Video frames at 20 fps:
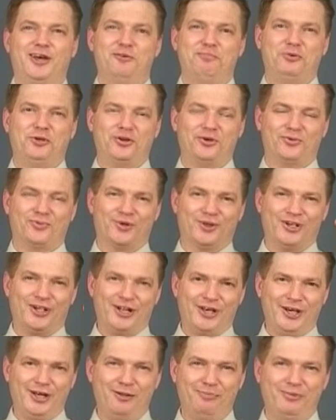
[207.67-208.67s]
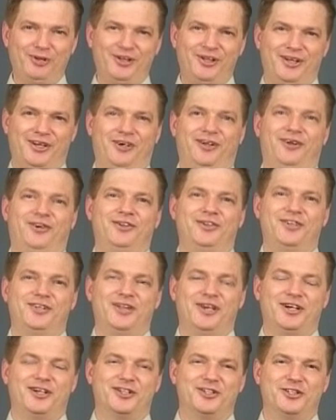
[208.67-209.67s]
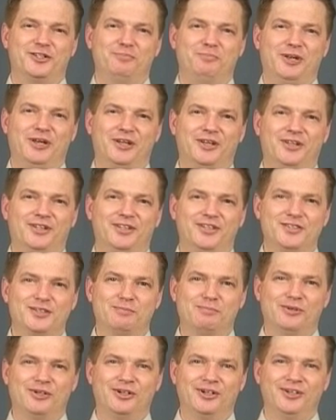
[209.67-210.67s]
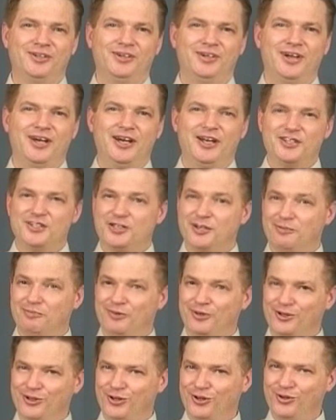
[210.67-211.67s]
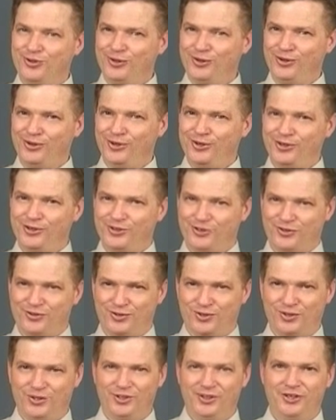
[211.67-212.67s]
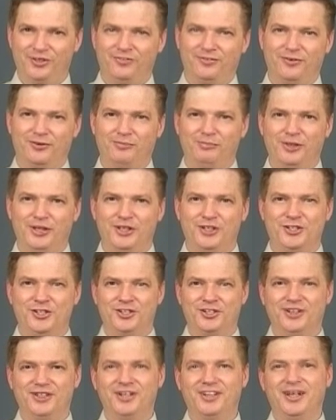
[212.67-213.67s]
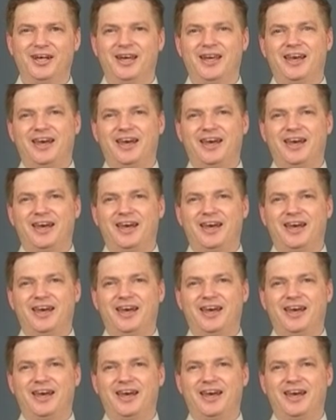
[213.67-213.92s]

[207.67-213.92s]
put a reliable error detection mechanism on, some local control information,